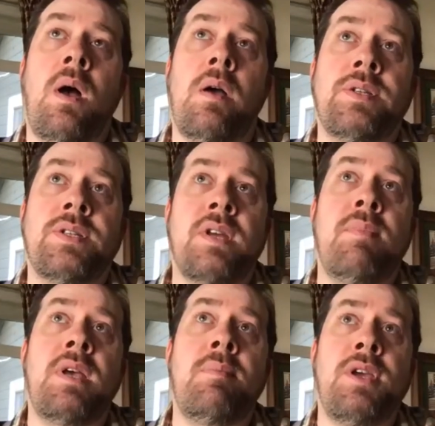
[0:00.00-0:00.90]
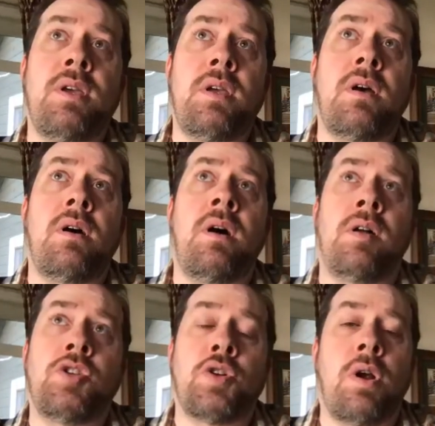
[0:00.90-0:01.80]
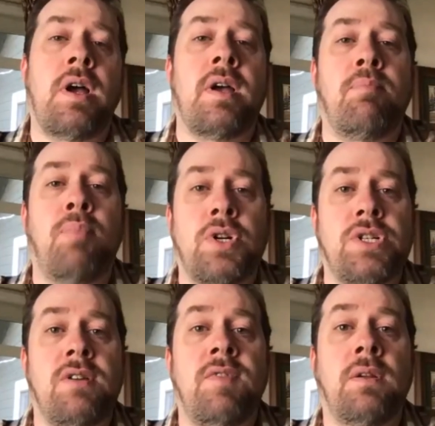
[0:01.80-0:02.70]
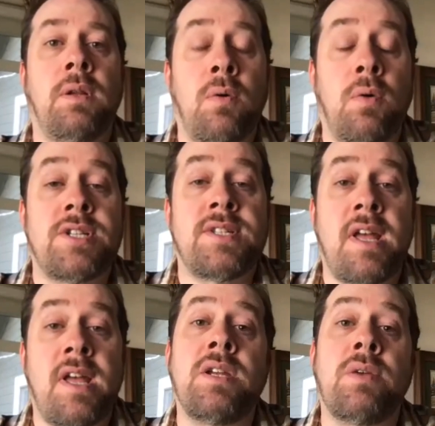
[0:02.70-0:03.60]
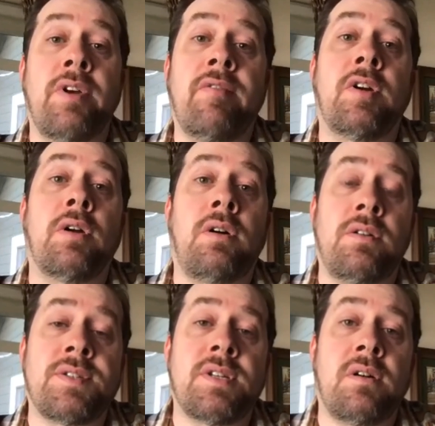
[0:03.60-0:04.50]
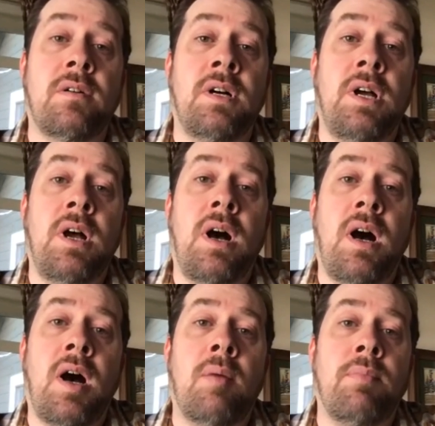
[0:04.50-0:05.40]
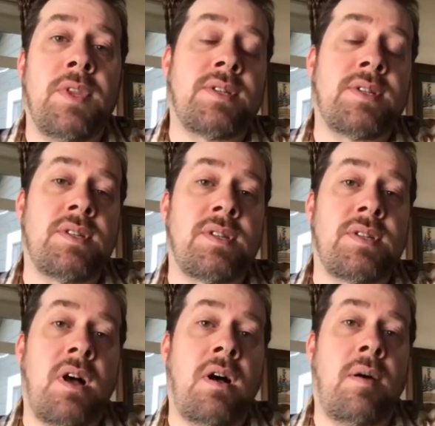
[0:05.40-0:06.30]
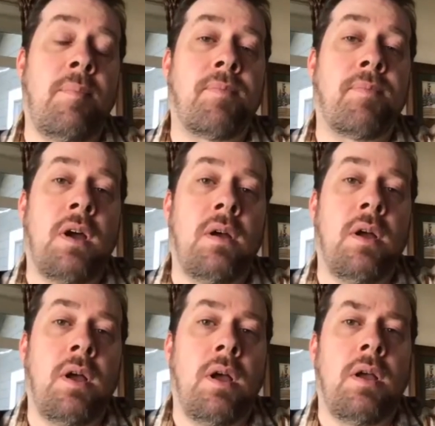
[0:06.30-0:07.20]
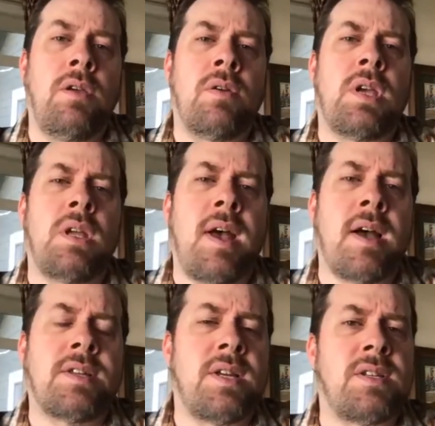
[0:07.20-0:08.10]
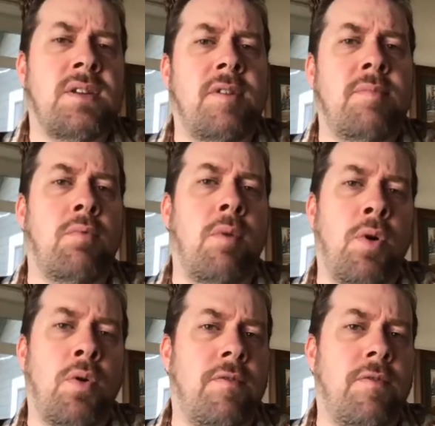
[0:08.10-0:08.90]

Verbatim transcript: I would say maybe uh, try a portion of the lower Sandy River also. Um, this is, um, you can access it from the Ramona